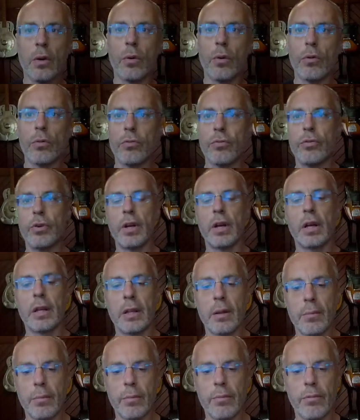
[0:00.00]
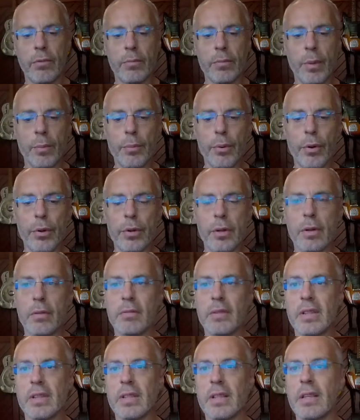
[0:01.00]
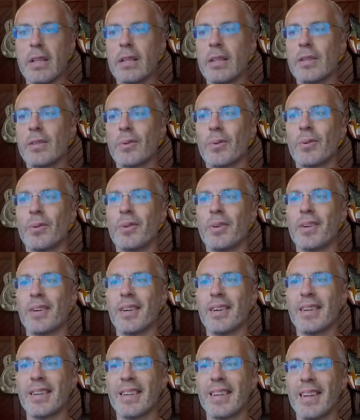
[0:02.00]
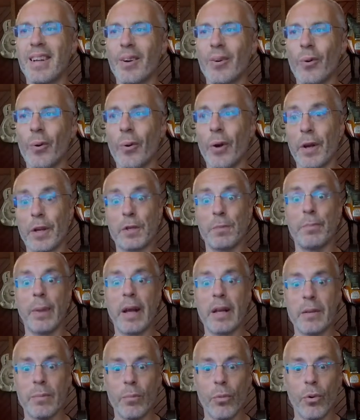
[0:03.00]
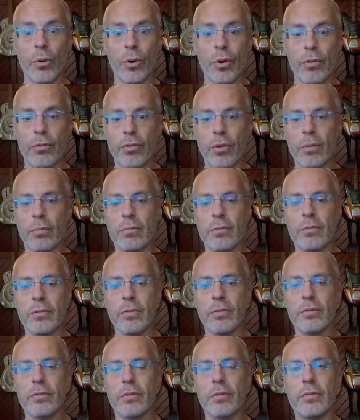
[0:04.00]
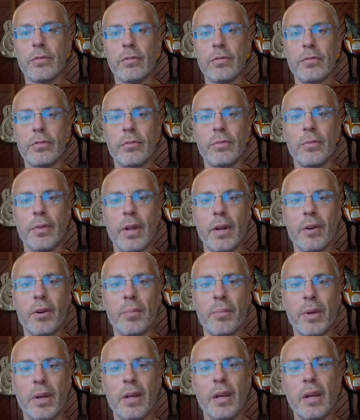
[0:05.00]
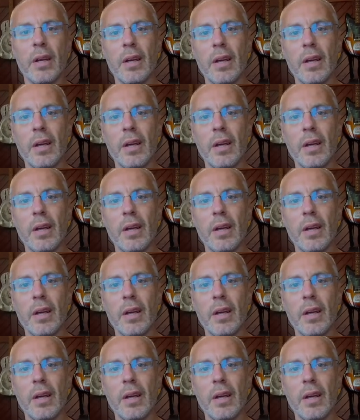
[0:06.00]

freeing them from the burden of disease, or expect more from therapy.